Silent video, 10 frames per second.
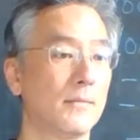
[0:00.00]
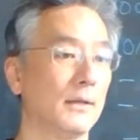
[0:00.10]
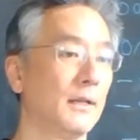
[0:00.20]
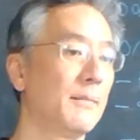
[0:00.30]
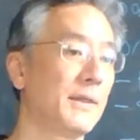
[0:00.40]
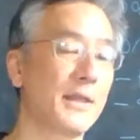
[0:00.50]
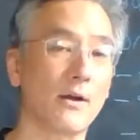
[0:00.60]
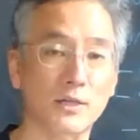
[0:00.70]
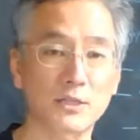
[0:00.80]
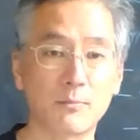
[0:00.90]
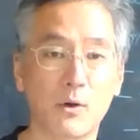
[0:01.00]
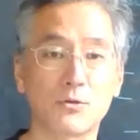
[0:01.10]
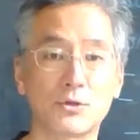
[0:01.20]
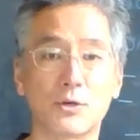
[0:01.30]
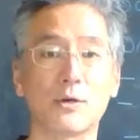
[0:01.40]
limit their
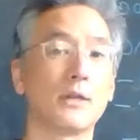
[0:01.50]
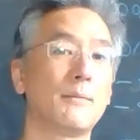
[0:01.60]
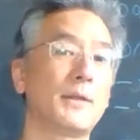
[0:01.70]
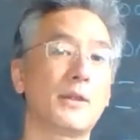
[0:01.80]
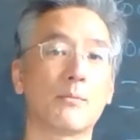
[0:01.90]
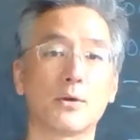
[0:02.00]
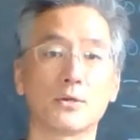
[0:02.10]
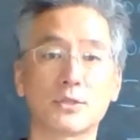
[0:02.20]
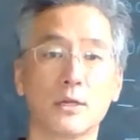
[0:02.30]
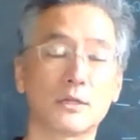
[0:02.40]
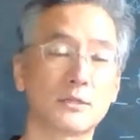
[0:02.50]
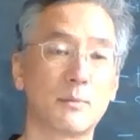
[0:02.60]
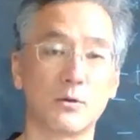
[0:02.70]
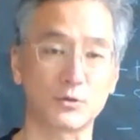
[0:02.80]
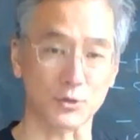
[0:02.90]
exposure, limit their personal
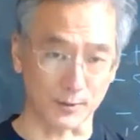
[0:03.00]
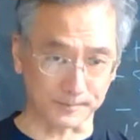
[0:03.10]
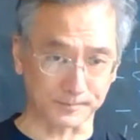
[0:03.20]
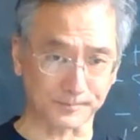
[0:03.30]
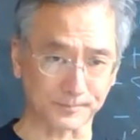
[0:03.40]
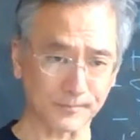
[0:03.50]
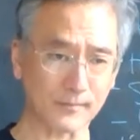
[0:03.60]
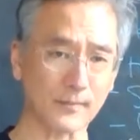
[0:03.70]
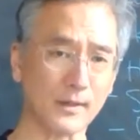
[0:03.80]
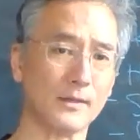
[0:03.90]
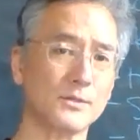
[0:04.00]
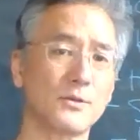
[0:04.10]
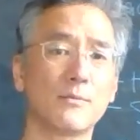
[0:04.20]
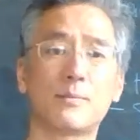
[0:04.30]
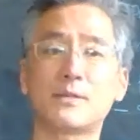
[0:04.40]
exposure
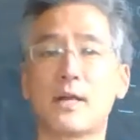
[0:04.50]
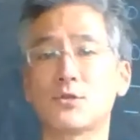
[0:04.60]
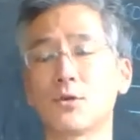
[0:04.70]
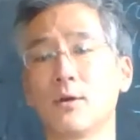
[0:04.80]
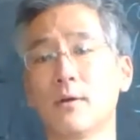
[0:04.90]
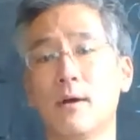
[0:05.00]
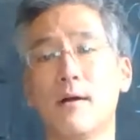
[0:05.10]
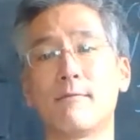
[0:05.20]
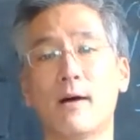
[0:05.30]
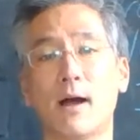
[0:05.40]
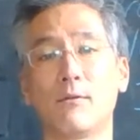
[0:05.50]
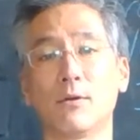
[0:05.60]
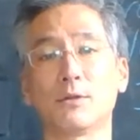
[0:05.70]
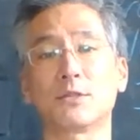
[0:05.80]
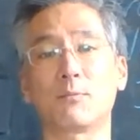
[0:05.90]
to potential
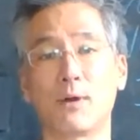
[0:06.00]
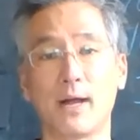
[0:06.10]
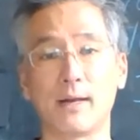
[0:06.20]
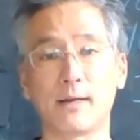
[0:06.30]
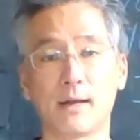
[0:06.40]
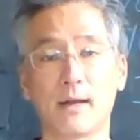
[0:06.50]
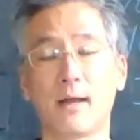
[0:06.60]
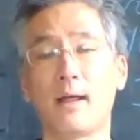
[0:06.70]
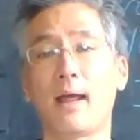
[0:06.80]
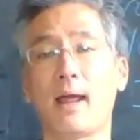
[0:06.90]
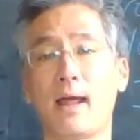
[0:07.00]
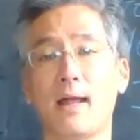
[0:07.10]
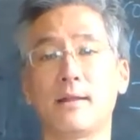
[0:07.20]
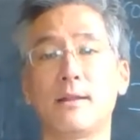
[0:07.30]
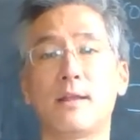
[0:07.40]
viral spread.
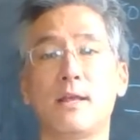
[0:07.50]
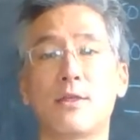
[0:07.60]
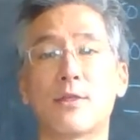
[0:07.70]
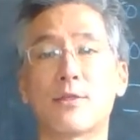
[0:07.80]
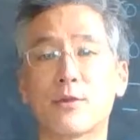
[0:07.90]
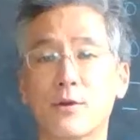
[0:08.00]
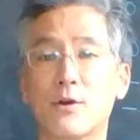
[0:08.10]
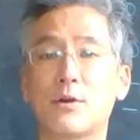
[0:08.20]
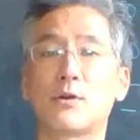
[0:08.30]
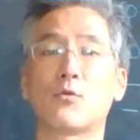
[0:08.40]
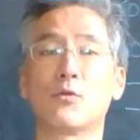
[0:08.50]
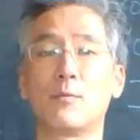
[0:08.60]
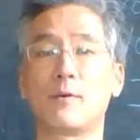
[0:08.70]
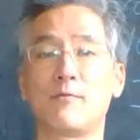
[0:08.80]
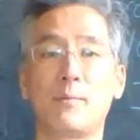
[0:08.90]
And the third
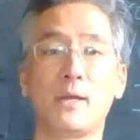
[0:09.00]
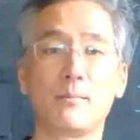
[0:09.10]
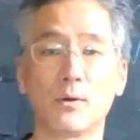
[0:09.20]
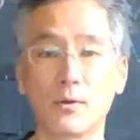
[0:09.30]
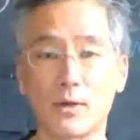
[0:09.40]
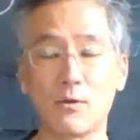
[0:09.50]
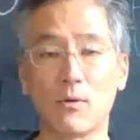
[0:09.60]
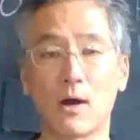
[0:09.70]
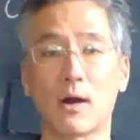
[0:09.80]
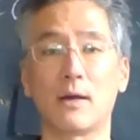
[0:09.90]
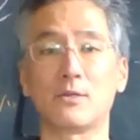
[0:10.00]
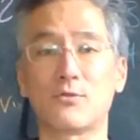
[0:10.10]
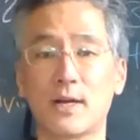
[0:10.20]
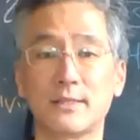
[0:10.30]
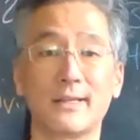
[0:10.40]
group of people you are
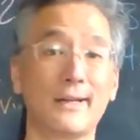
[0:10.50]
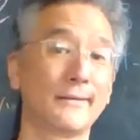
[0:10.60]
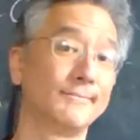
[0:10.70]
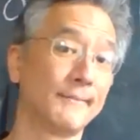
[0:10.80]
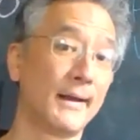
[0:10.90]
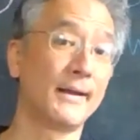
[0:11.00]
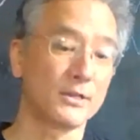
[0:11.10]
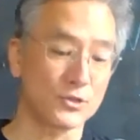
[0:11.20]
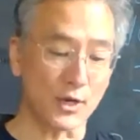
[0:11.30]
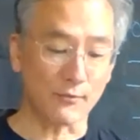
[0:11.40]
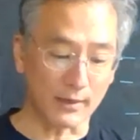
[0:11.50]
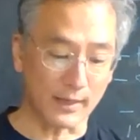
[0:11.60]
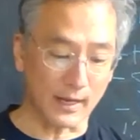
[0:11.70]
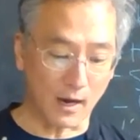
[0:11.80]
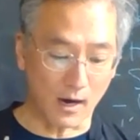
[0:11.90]
addressing
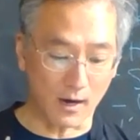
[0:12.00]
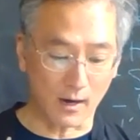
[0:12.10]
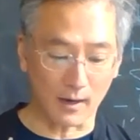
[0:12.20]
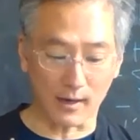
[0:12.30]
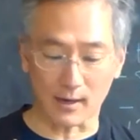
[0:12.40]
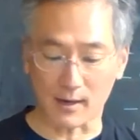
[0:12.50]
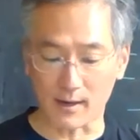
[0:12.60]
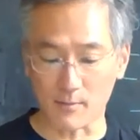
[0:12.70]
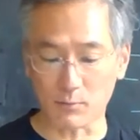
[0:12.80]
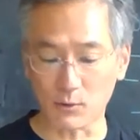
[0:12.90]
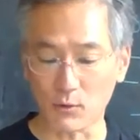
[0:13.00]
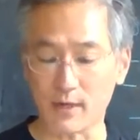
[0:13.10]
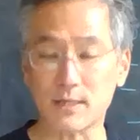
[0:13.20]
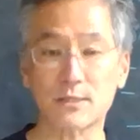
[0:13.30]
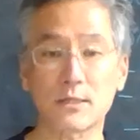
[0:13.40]
generally are
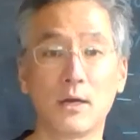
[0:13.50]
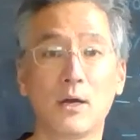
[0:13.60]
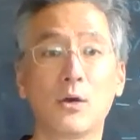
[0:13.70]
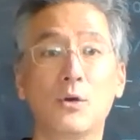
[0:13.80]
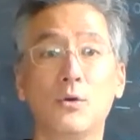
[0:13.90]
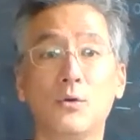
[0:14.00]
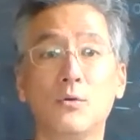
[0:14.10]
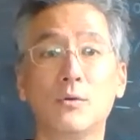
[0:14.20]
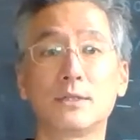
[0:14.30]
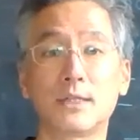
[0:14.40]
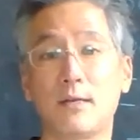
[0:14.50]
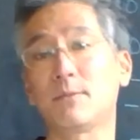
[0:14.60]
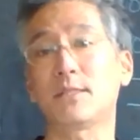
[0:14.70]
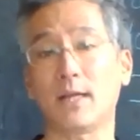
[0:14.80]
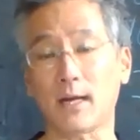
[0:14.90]
employees who seem
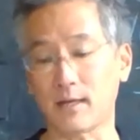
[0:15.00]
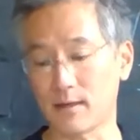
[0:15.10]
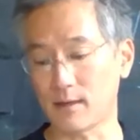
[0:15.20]
sick.